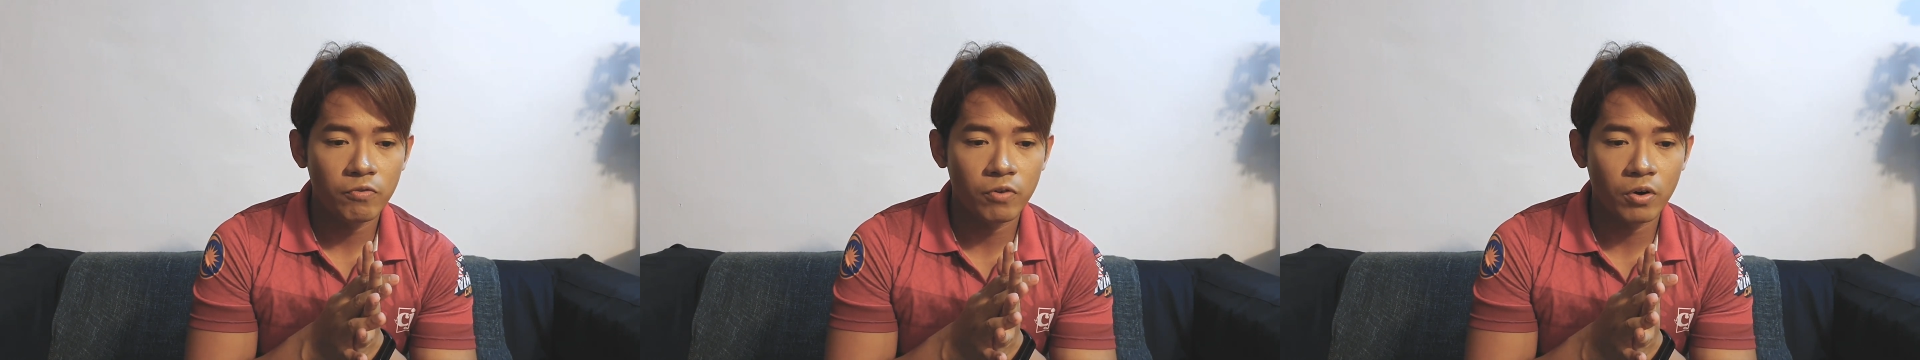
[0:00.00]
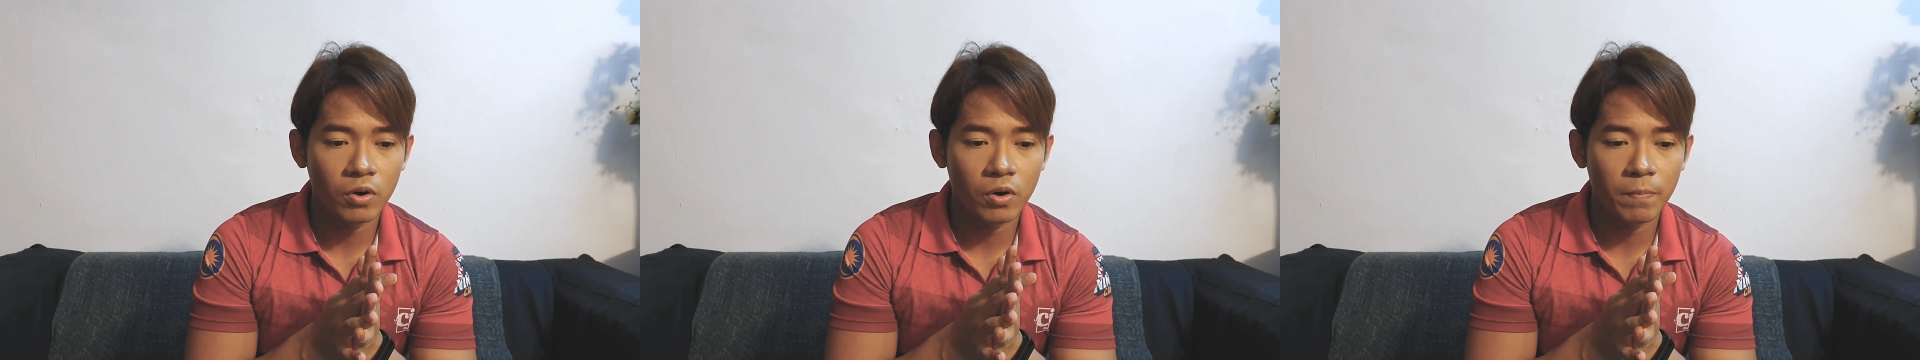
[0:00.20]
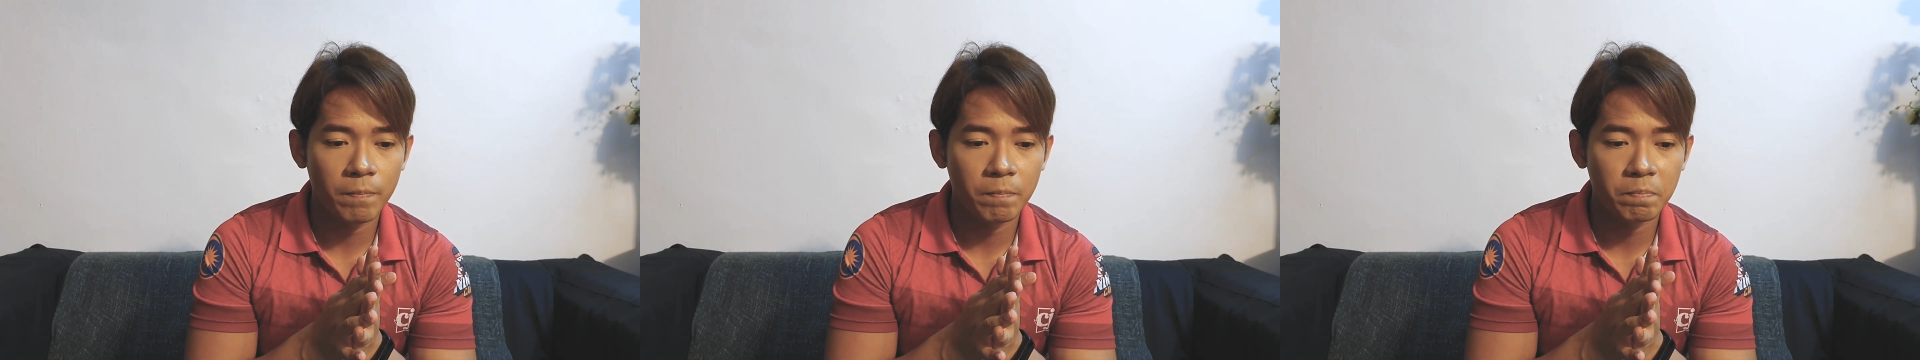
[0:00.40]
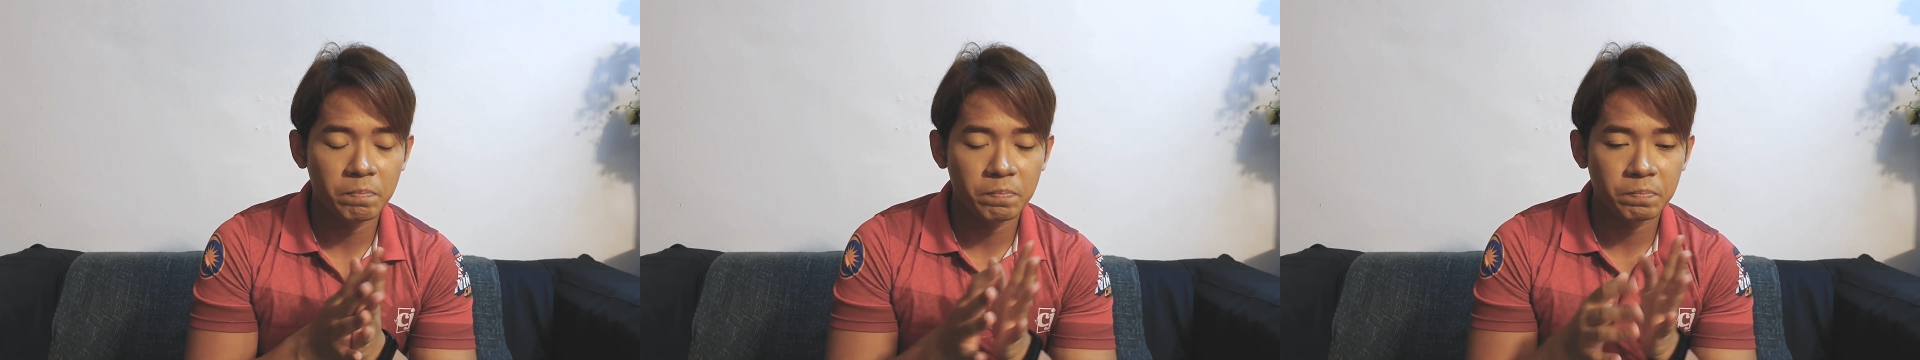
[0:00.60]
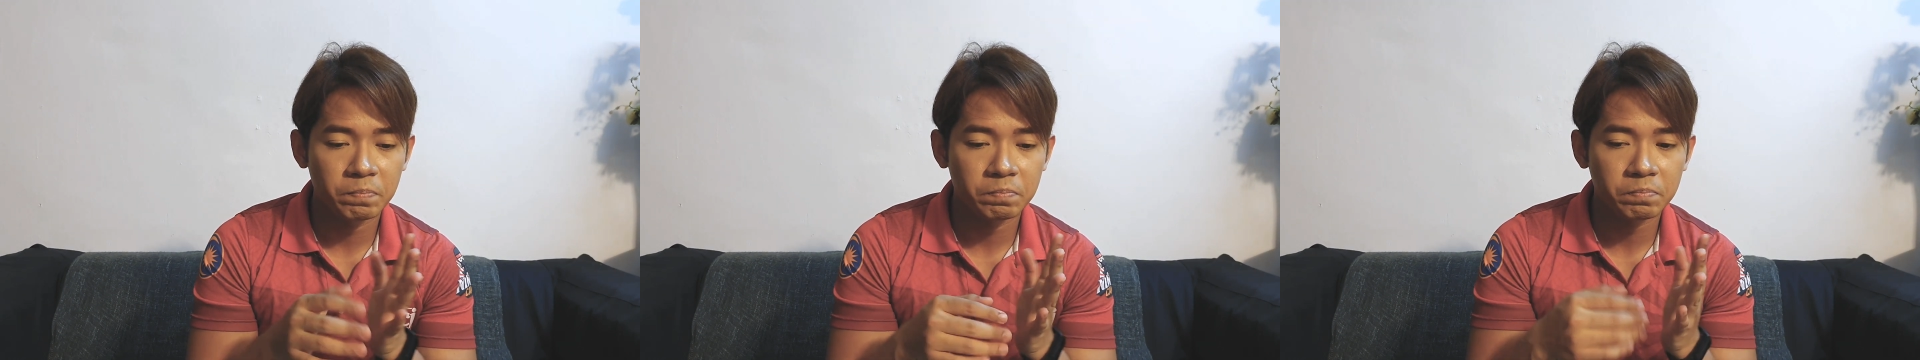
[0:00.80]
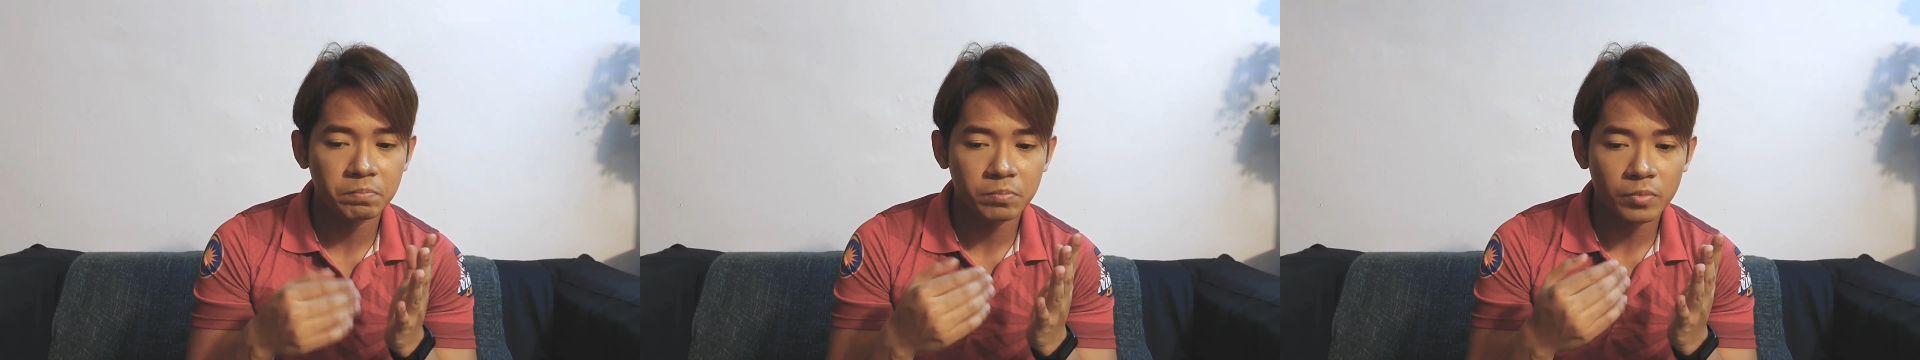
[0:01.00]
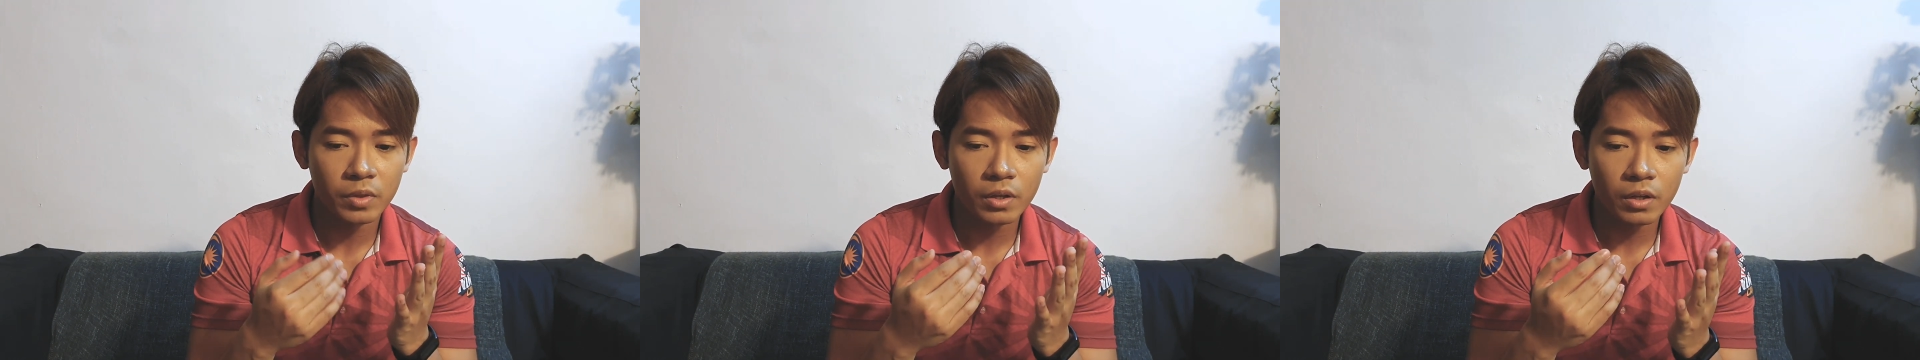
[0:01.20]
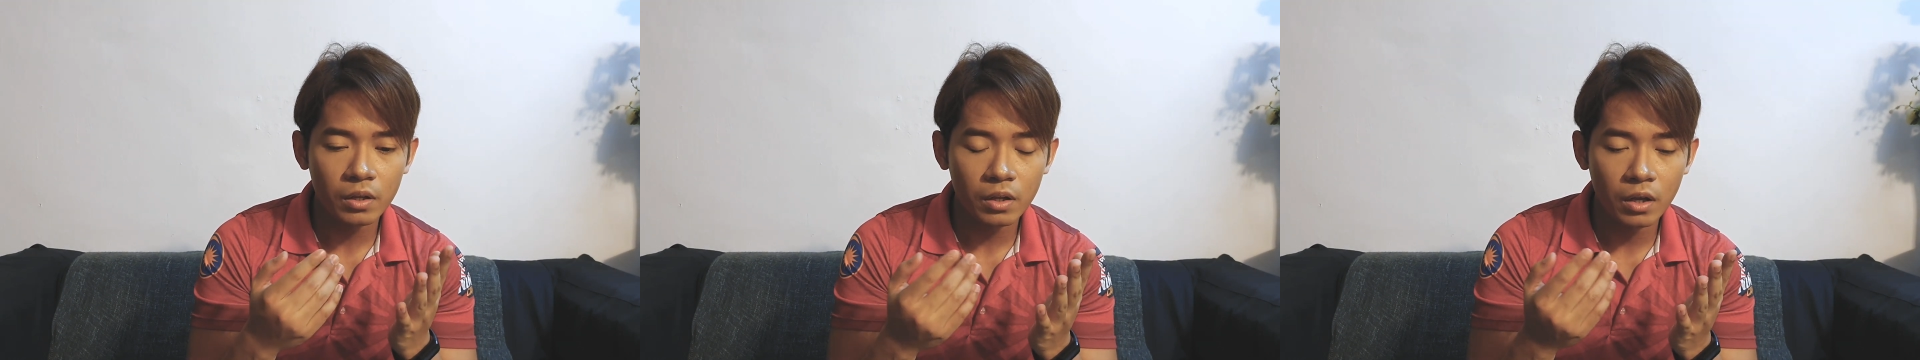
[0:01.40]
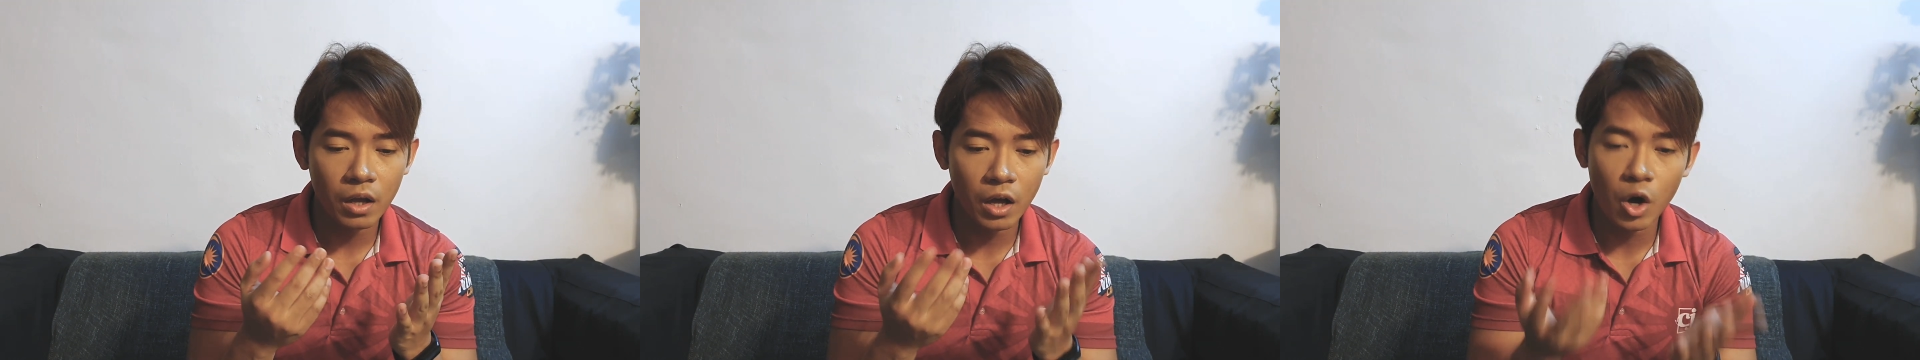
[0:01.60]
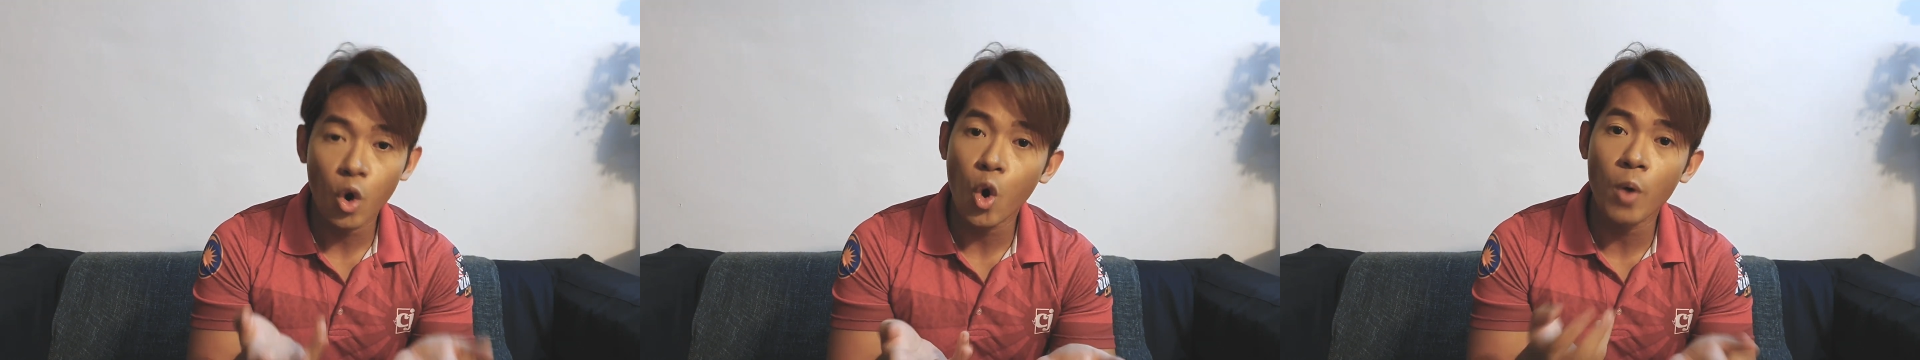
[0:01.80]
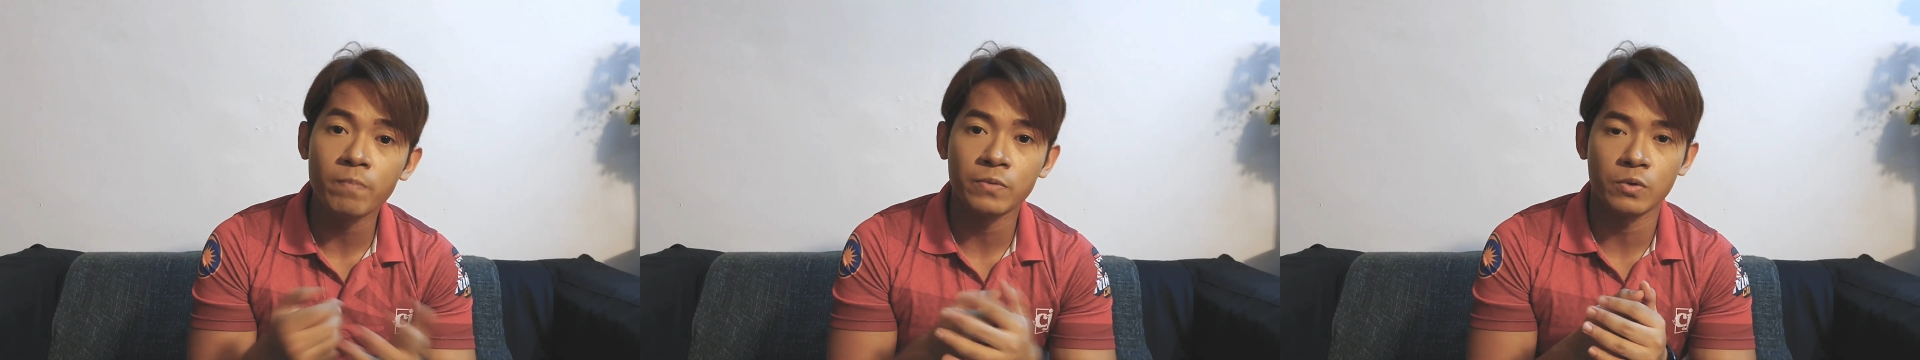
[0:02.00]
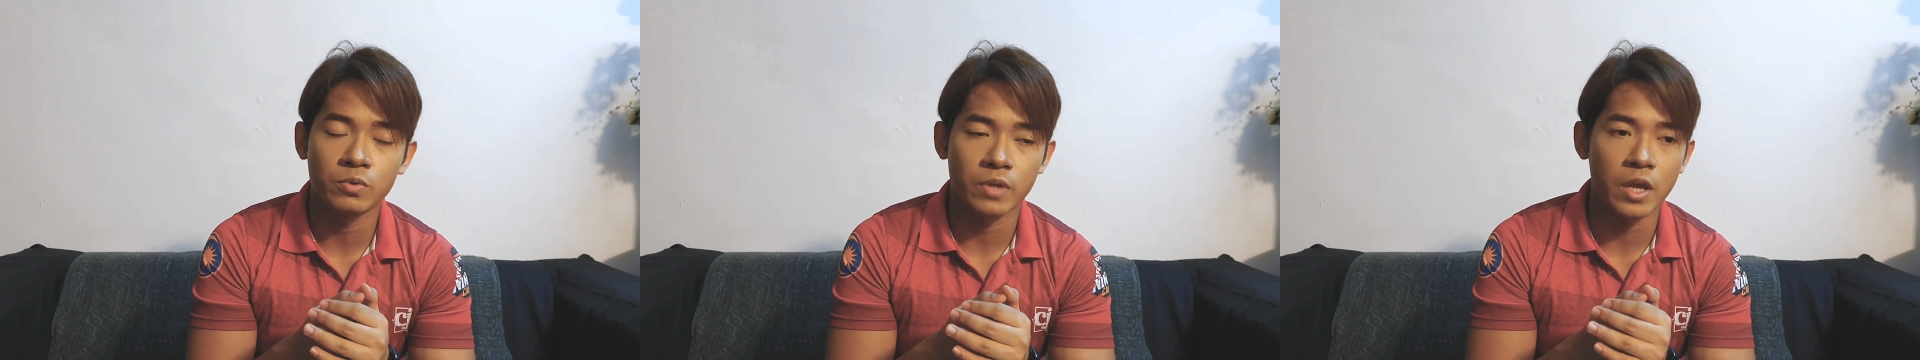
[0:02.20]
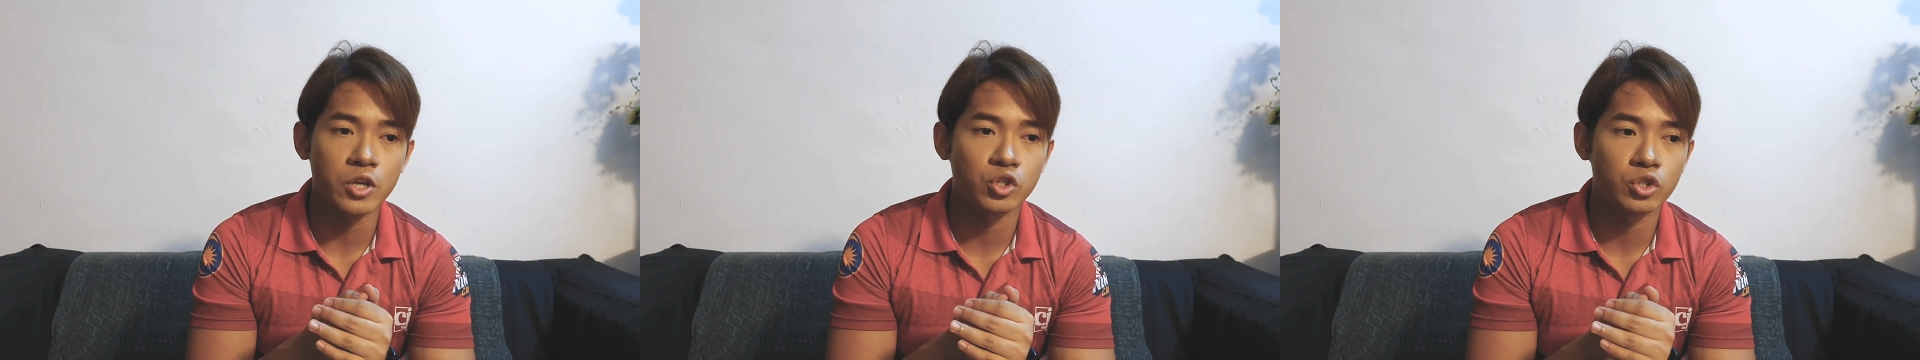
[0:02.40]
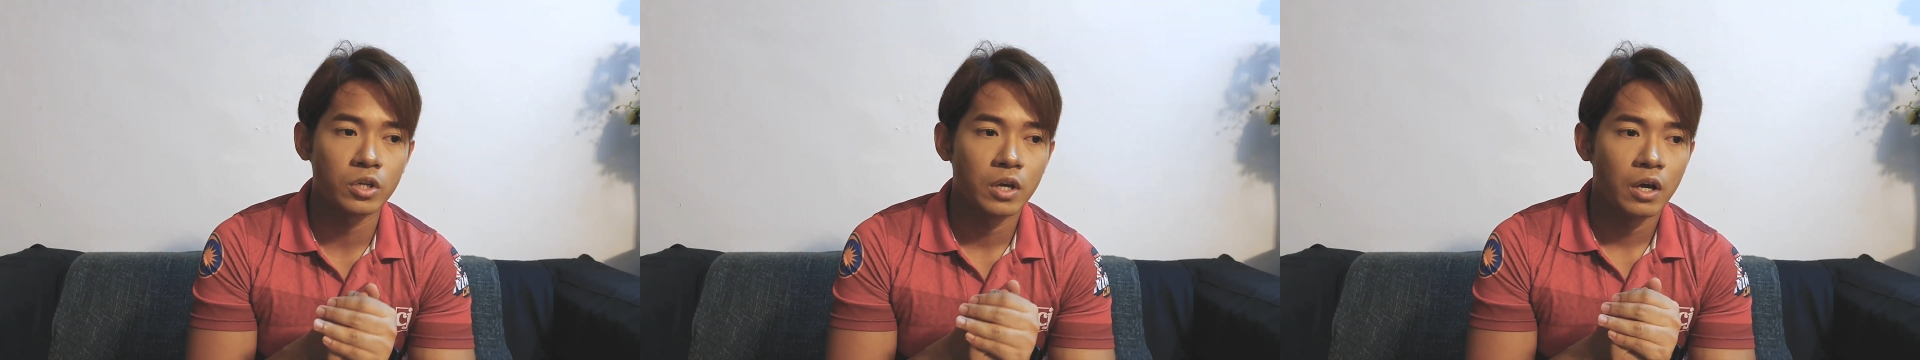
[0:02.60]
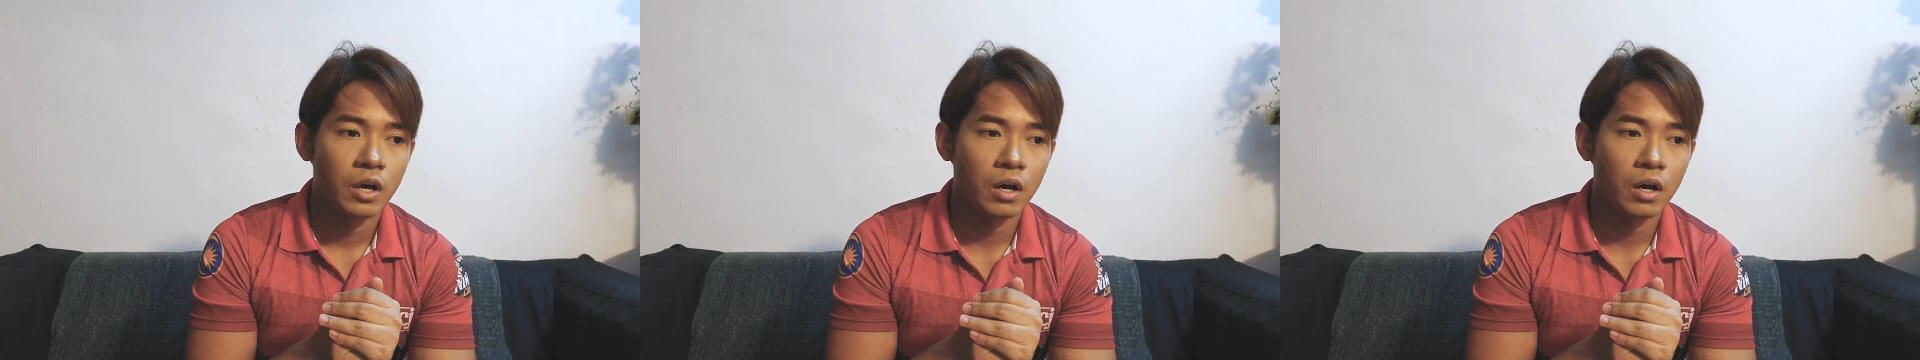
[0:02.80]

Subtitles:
for home usage